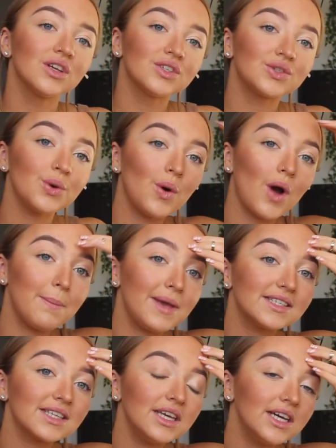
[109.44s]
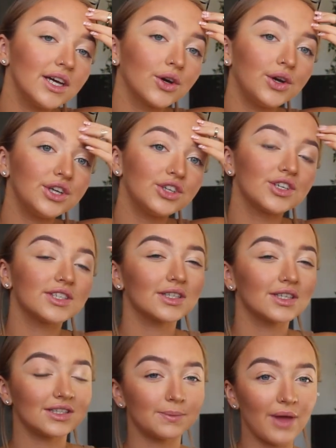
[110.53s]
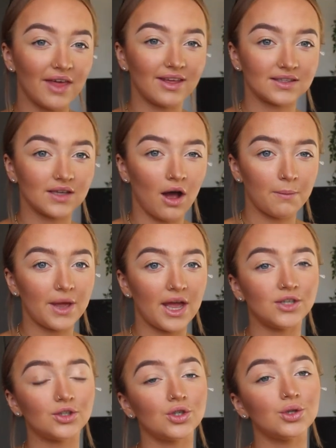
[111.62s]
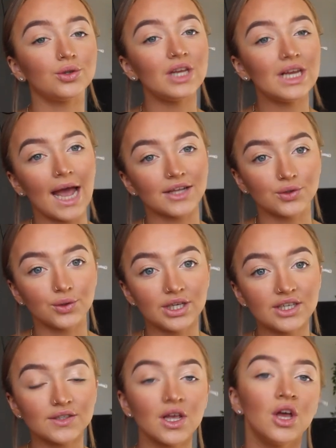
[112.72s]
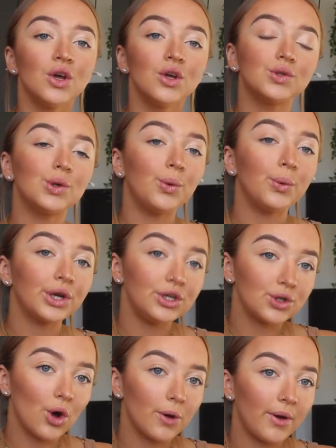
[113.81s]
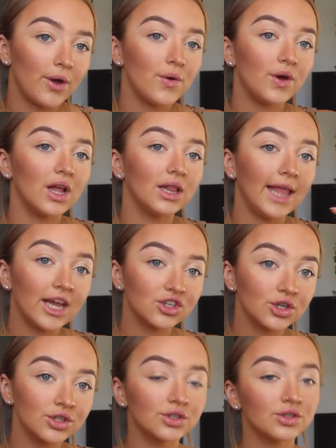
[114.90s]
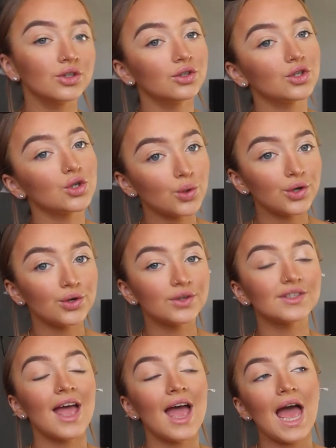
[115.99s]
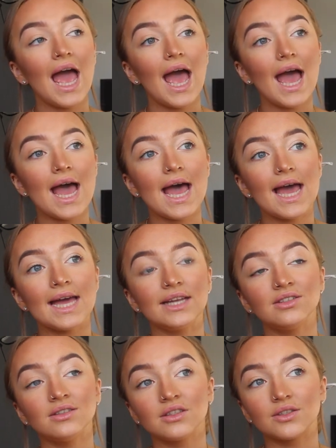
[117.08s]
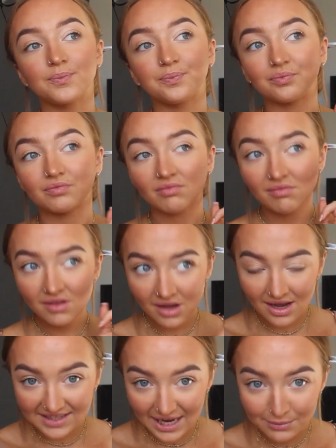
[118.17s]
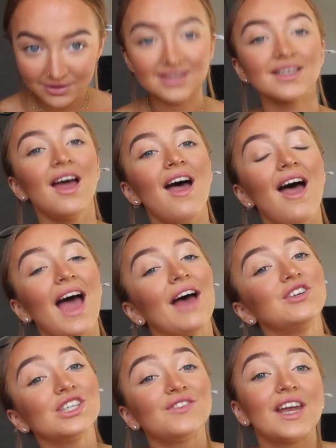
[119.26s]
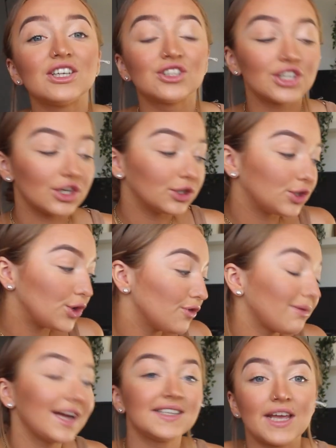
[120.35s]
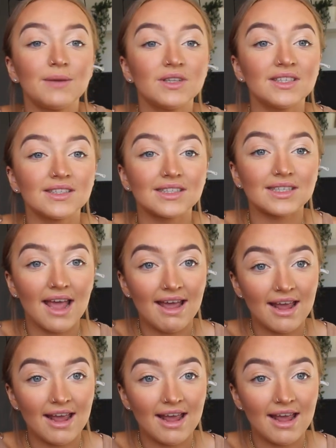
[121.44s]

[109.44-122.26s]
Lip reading: So I'm basically going to just split this up into three categories. So we're going to talk about lectures, tutorials and assignments. I've just finished two of my assignments